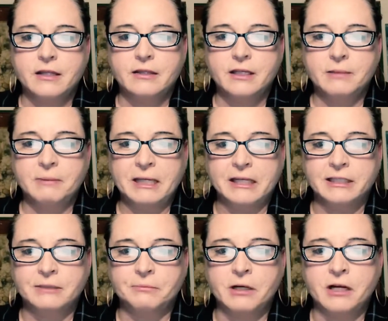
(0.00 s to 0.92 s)
think because
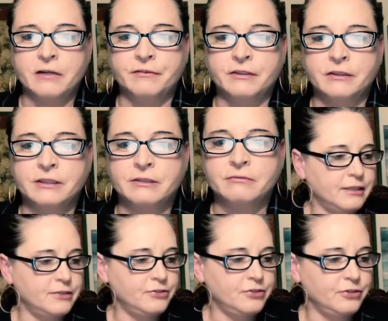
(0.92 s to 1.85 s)
Brockville is
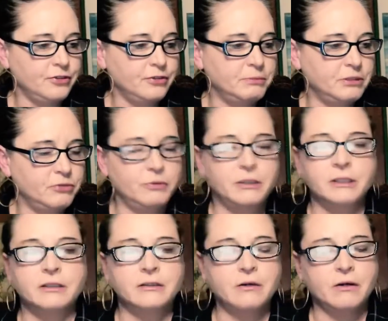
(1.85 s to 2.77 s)
centered
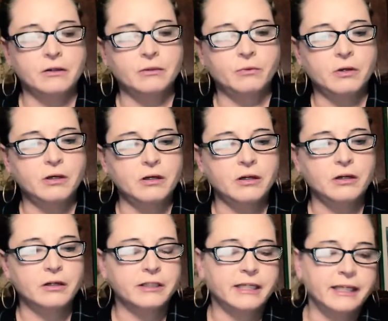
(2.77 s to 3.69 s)
between
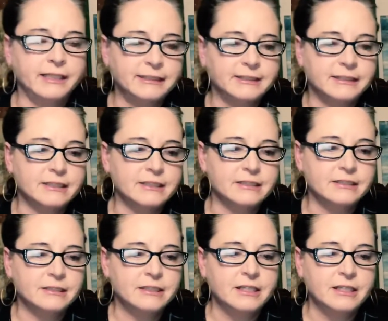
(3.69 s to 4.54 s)
Ottawa, Kingston.